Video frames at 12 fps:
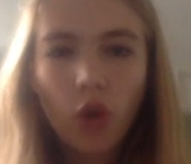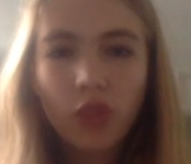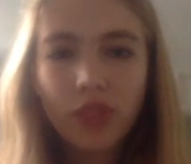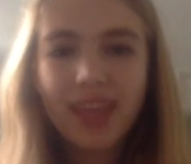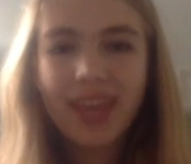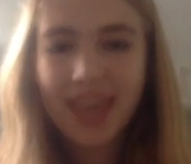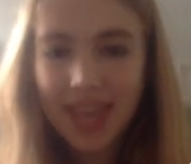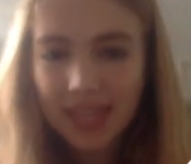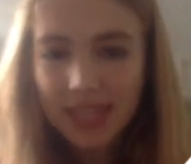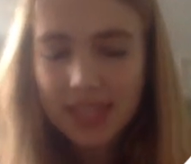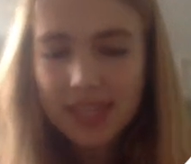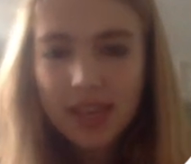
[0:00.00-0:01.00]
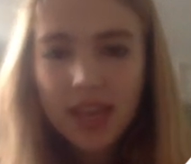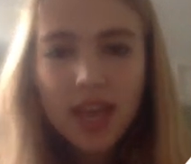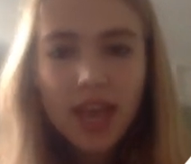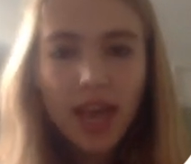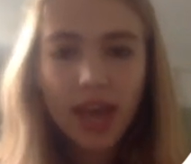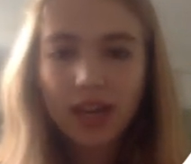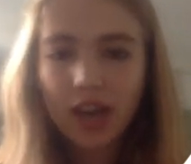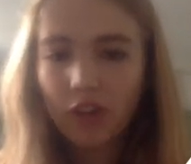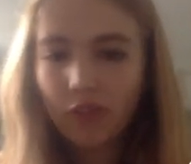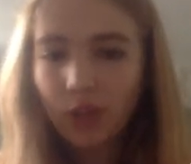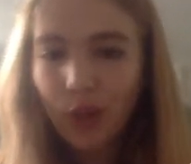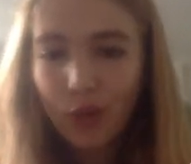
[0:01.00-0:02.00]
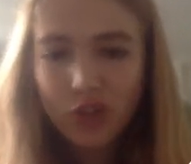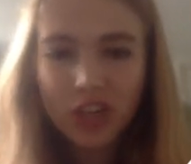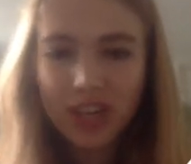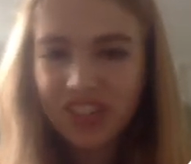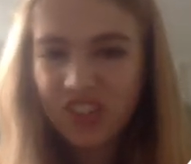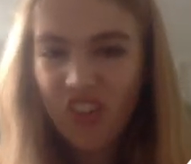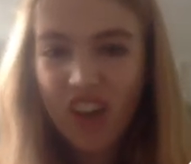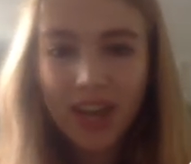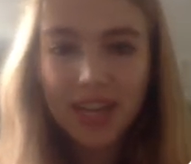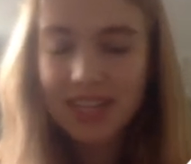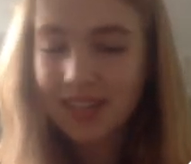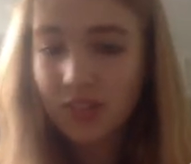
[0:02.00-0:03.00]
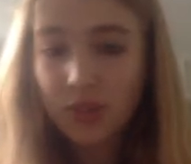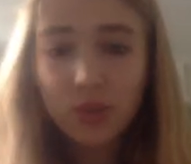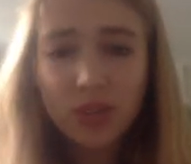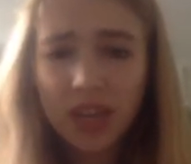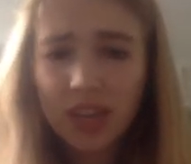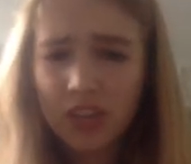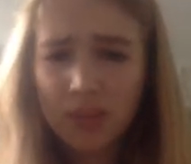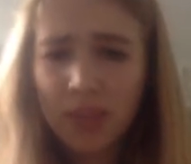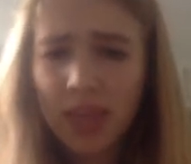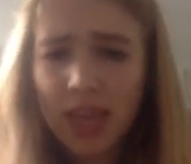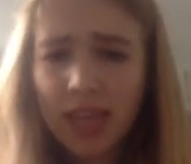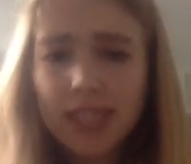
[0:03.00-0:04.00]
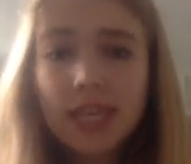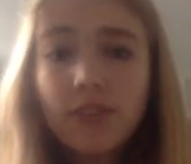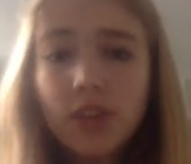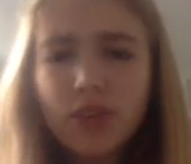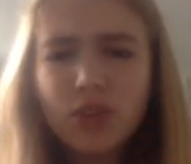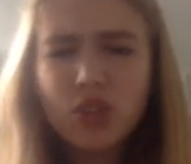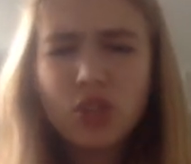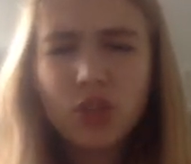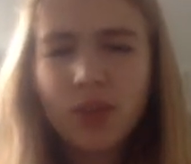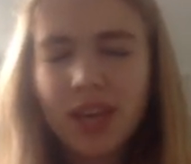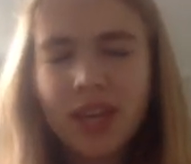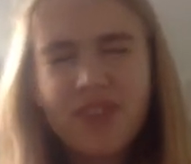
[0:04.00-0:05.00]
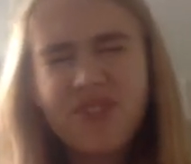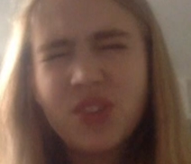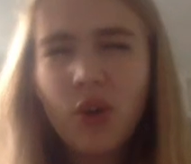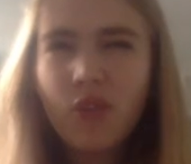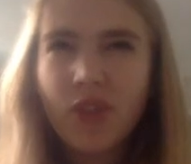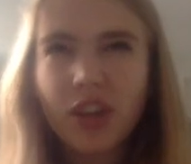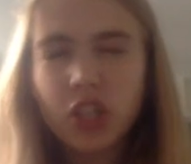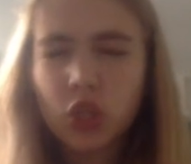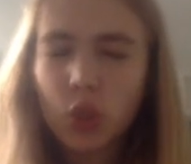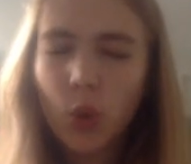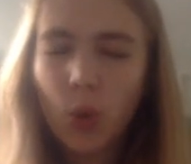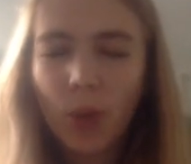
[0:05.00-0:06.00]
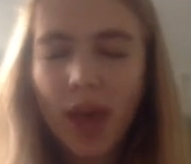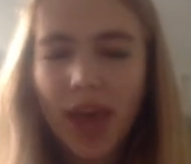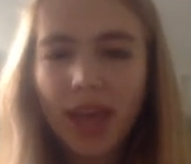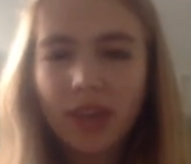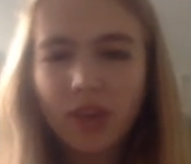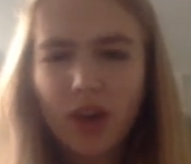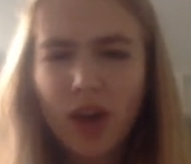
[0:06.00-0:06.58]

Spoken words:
on the hints and kind of logically try and associate some things, even if you do it in a not very sure way,